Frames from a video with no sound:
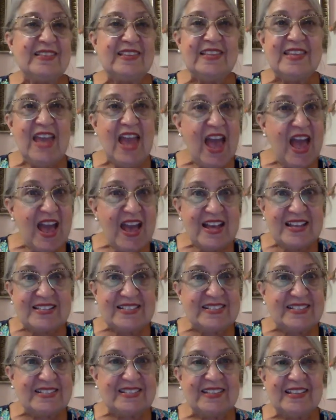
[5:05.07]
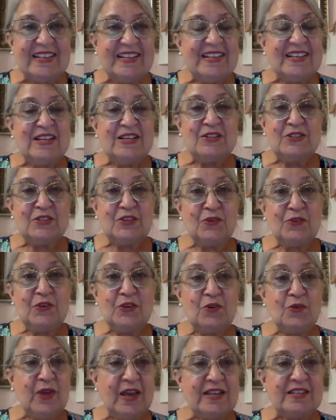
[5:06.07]
Yes. So
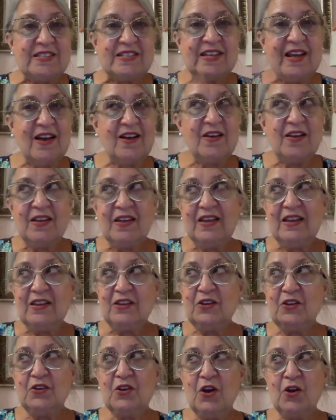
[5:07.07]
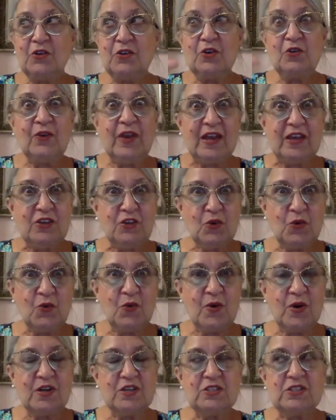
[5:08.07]
you'll get to, you'll get
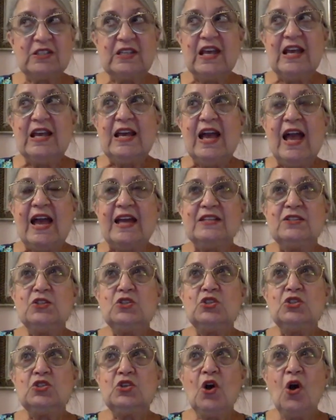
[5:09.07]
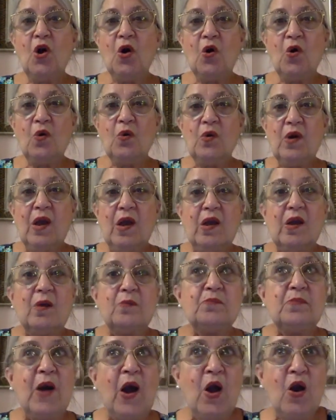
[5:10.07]
yours. And so
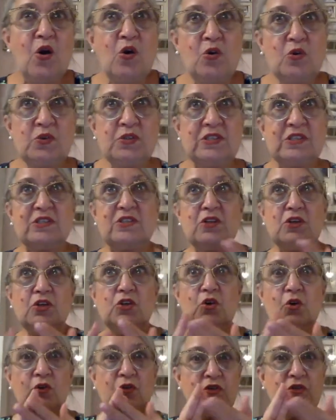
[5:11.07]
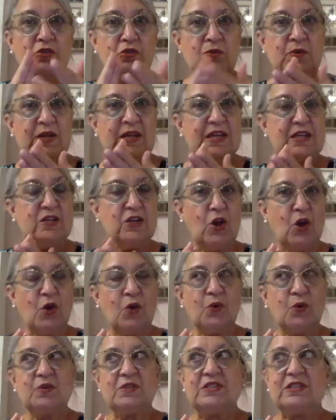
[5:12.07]
post your three
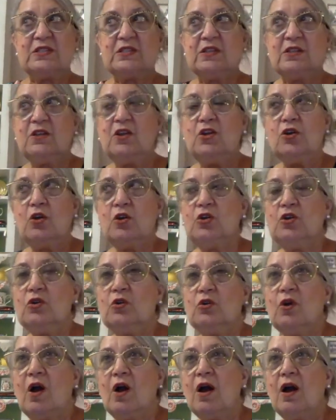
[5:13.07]
notes, your